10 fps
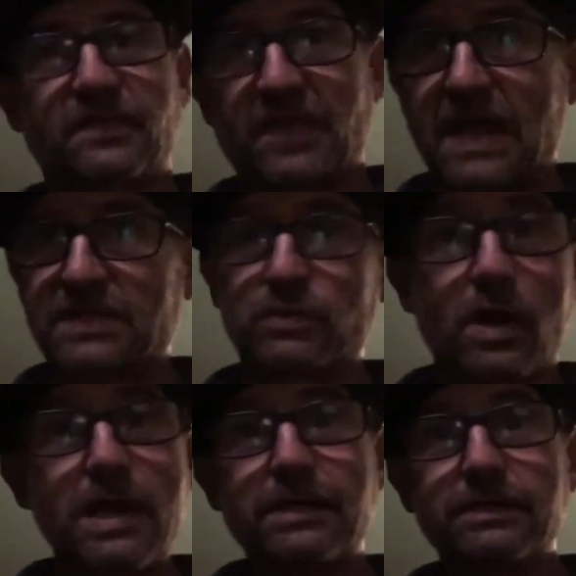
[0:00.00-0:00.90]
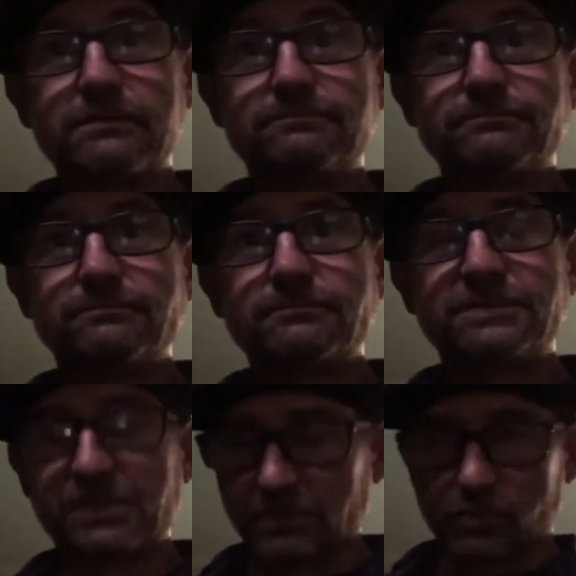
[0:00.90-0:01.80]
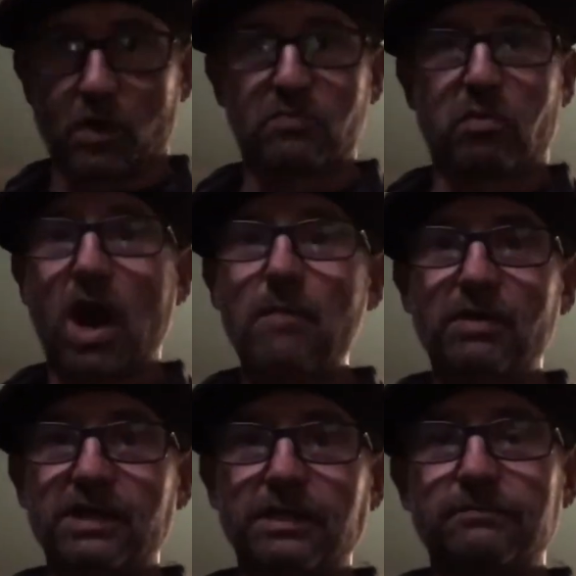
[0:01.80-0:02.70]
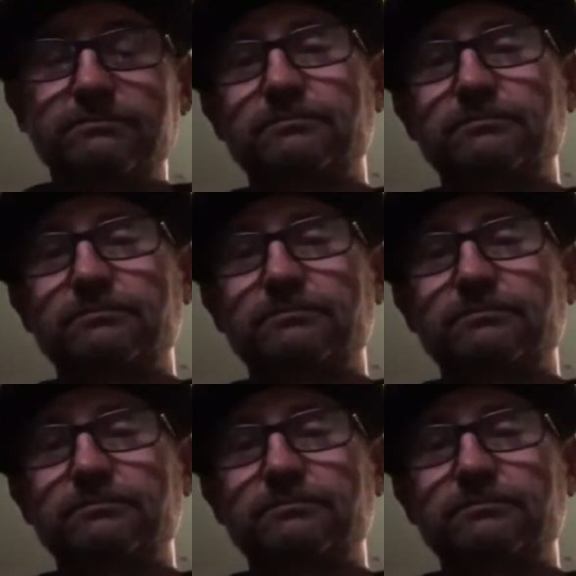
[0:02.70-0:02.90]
That's right. She was worth property.